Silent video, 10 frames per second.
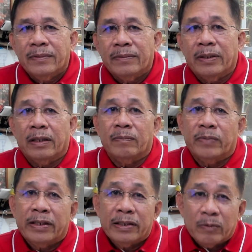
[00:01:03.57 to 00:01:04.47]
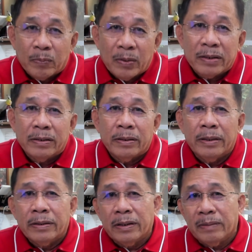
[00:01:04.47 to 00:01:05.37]
Well, unfair labor
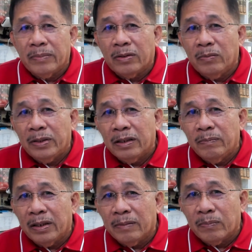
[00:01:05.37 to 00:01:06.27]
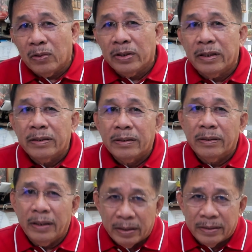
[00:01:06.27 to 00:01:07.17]
practices can be committed by employers
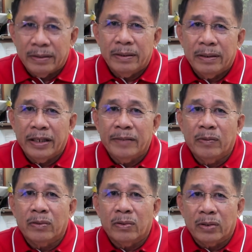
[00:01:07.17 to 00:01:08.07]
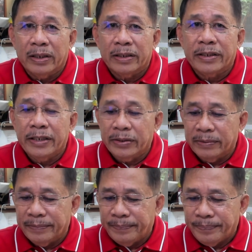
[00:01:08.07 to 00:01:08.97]
and labor
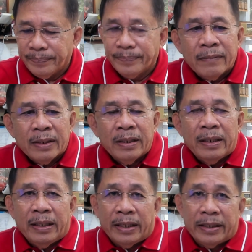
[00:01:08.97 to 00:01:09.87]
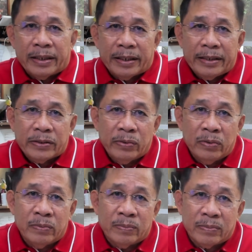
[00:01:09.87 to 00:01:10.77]
organizations. And against
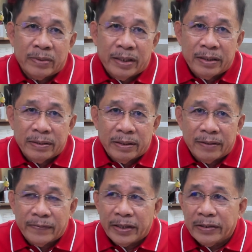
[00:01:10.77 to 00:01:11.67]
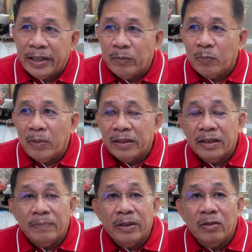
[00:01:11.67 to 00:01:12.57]
whom can unfair labor
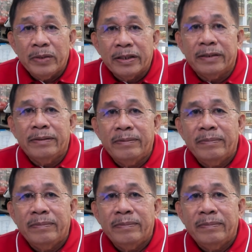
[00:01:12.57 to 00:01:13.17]
practice be committed?